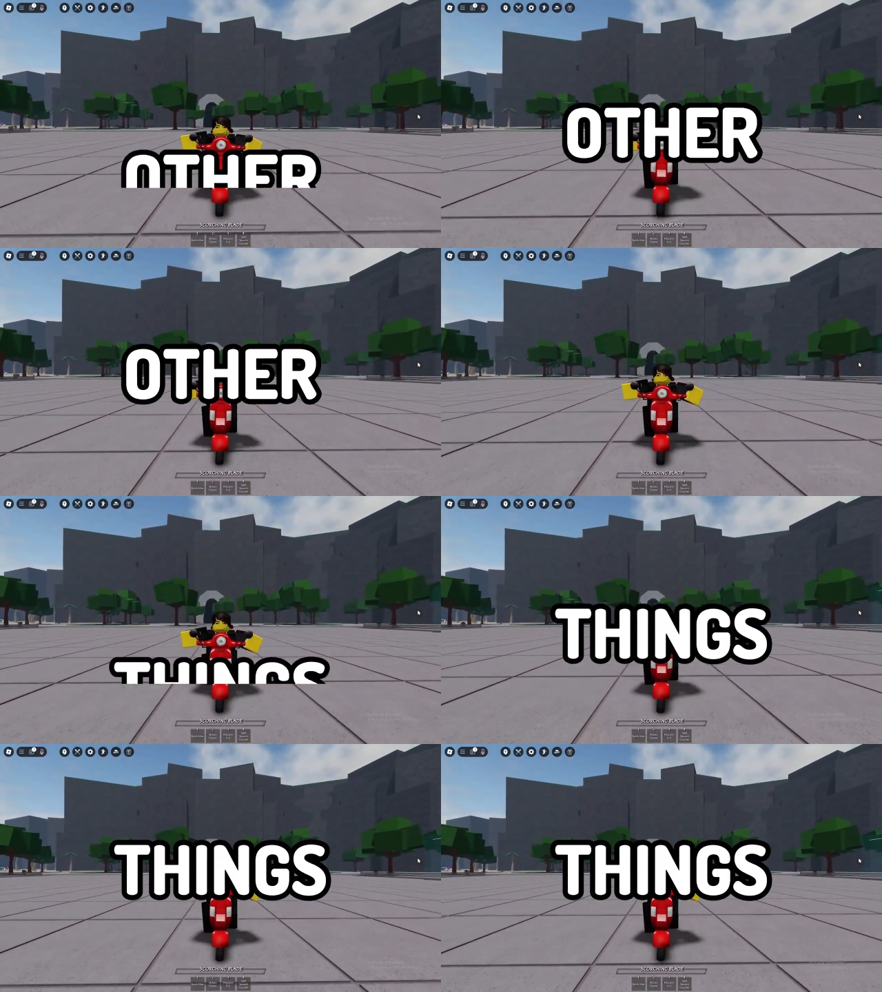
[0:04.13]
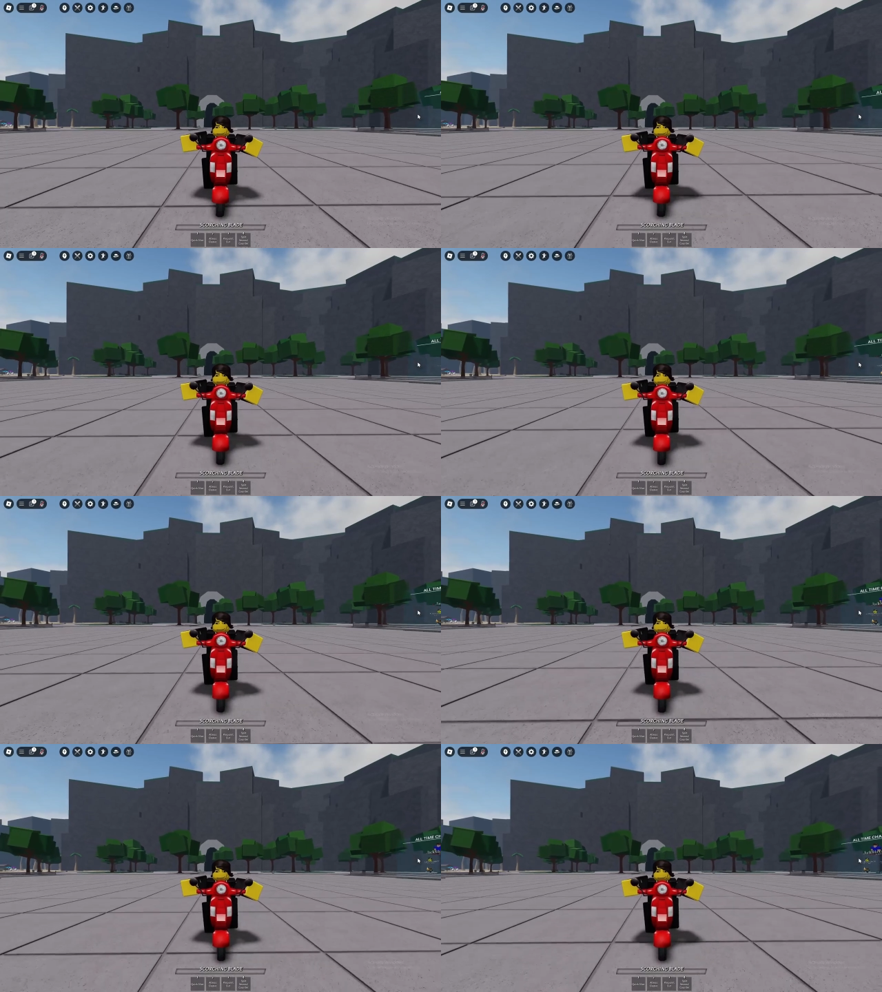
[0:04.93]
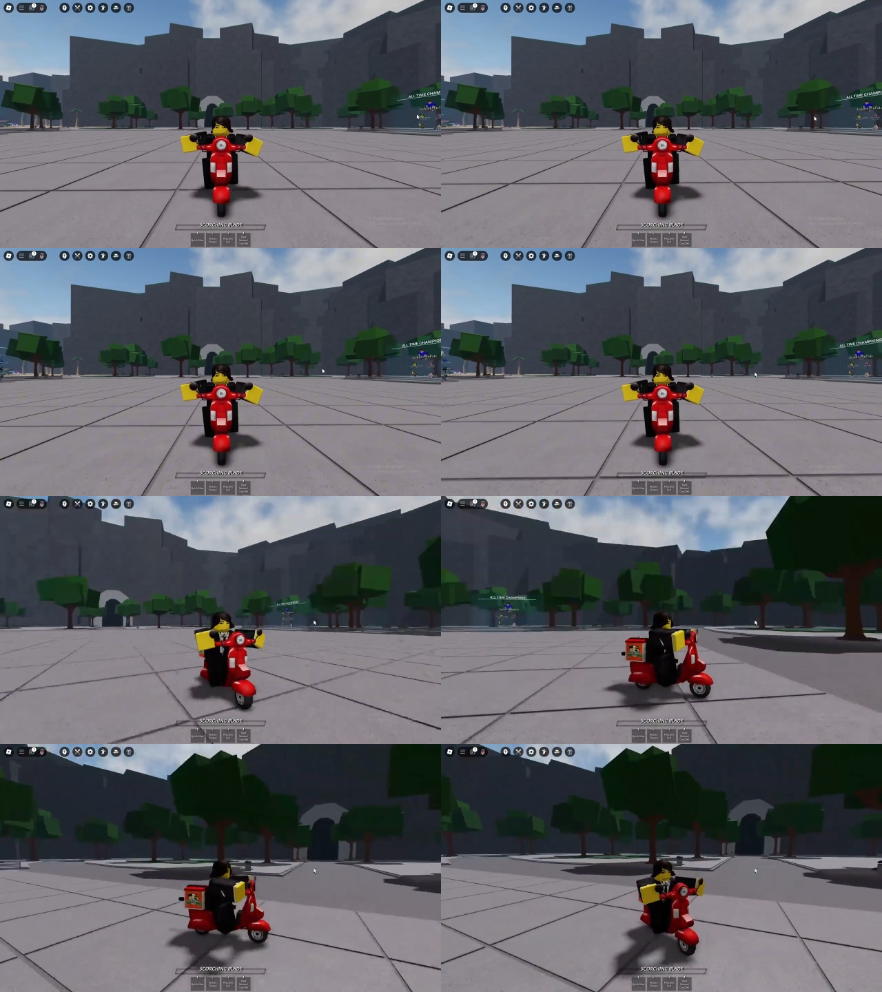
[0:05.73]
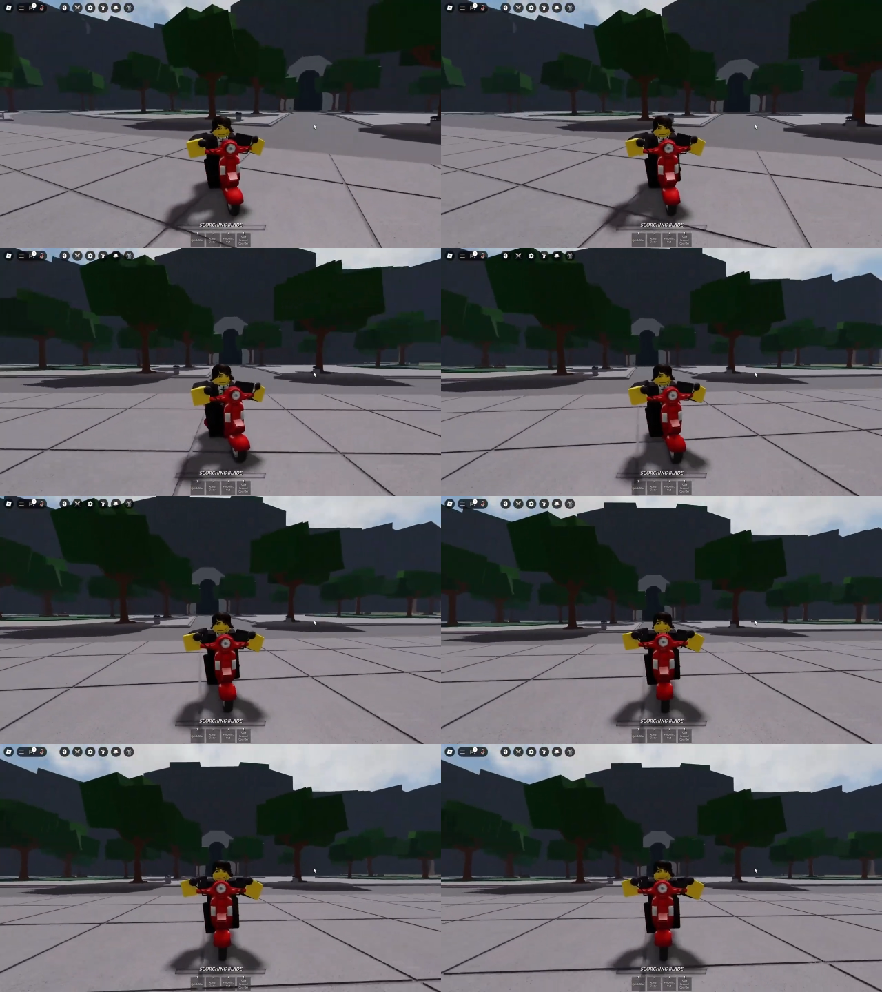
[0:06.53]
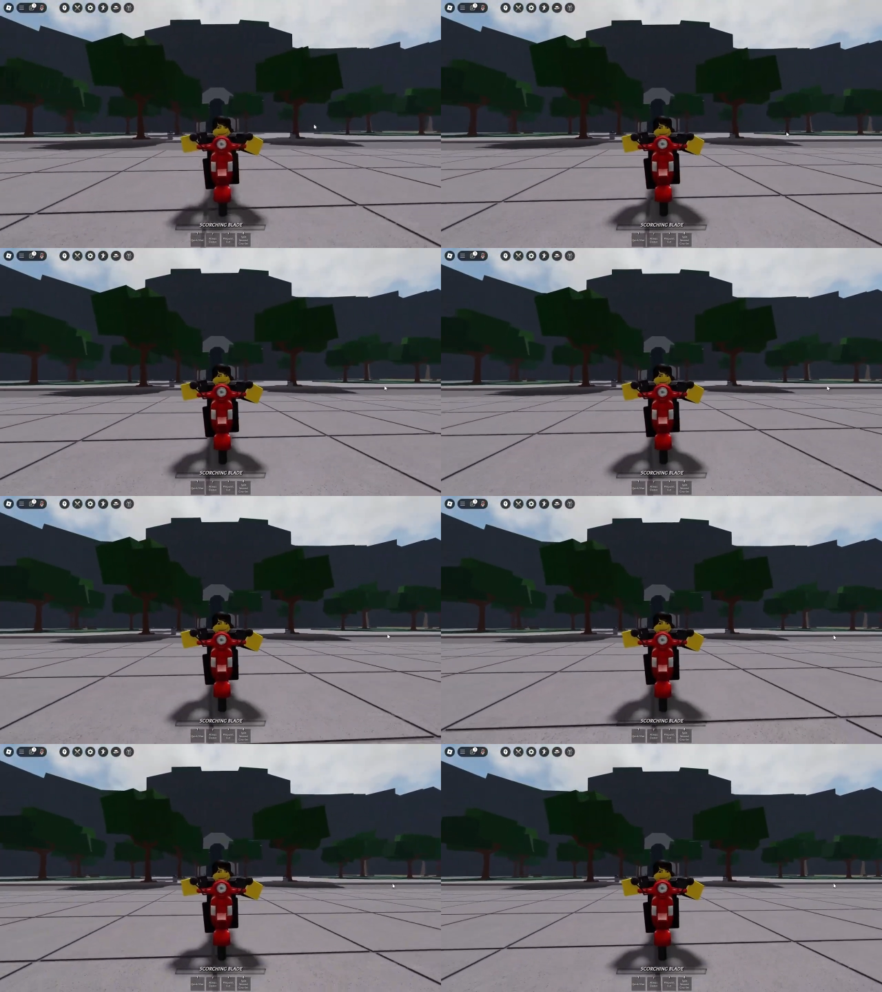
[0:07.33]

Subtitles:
No face is visible, so there are no lips to read.